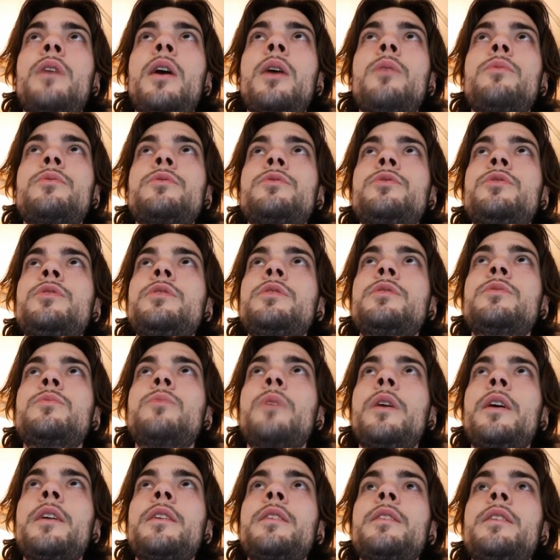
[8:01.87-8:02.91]
I was just
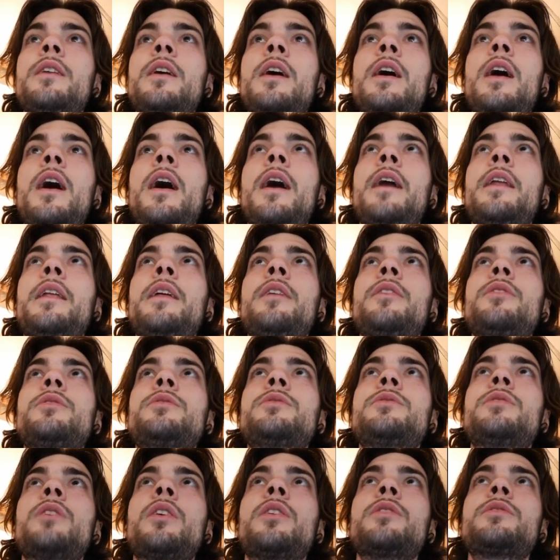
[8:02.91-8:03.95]
waiting, then it
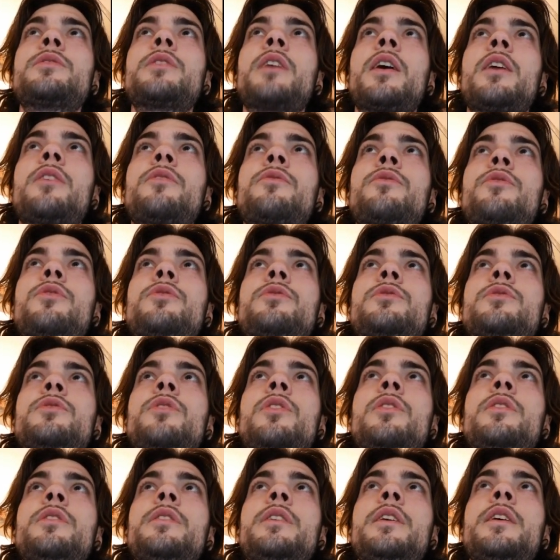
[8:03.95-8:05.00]
starts kind of
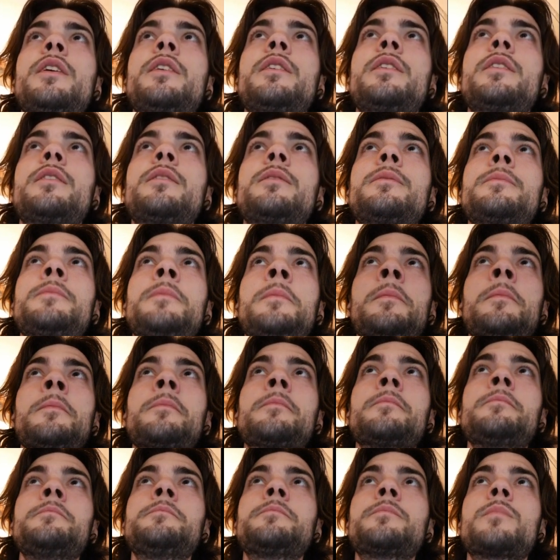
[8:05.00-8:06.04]
consolidating,
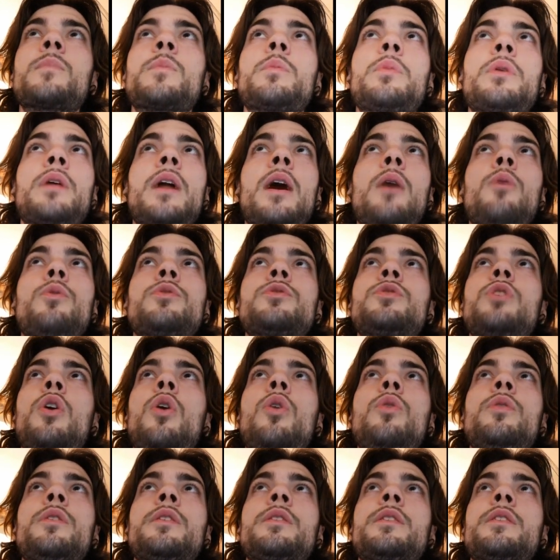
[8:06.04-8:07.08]
but I was
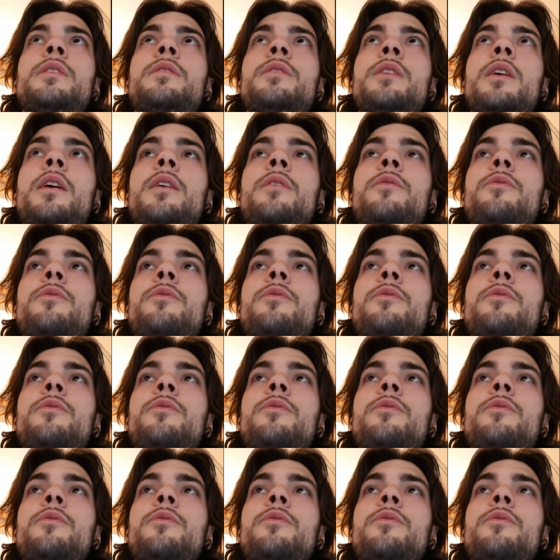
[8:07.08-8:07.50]
holding it.